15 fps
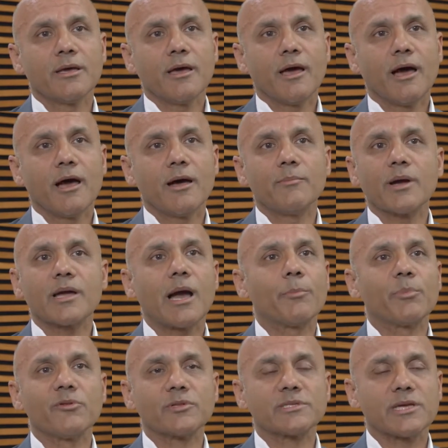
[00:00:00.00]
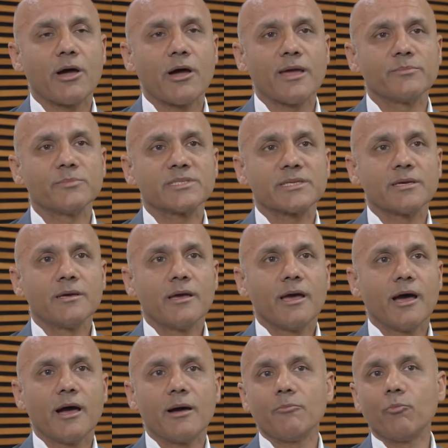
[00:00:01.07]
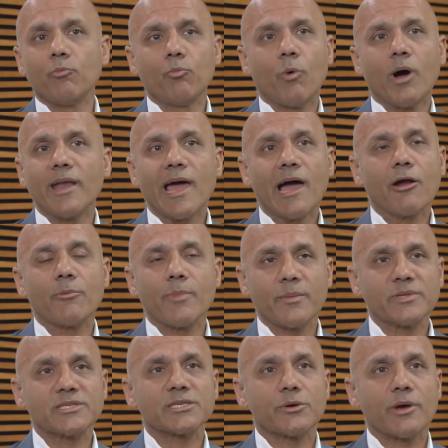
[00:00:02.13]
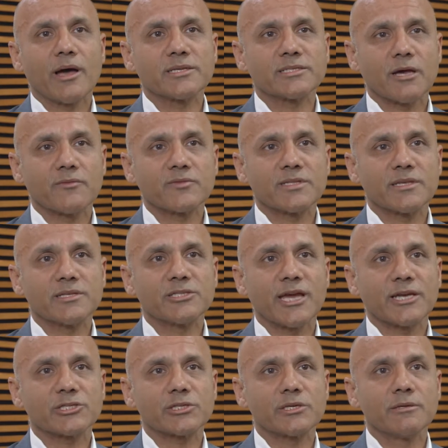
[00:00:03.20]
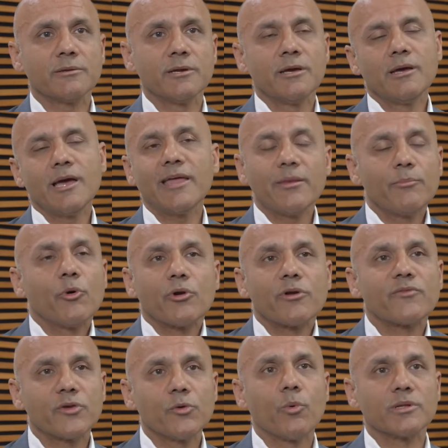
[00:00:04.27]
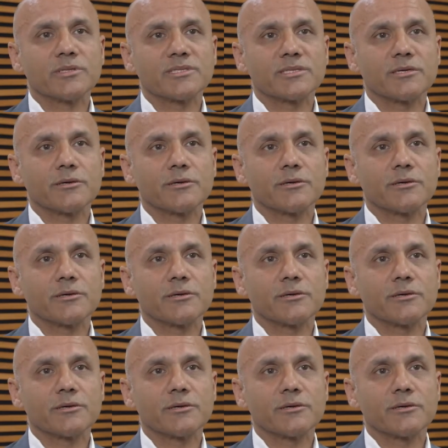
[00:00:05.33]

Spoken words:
a couple of times, 1 hour, maybe 2 hours after the injection, and then more if you want to.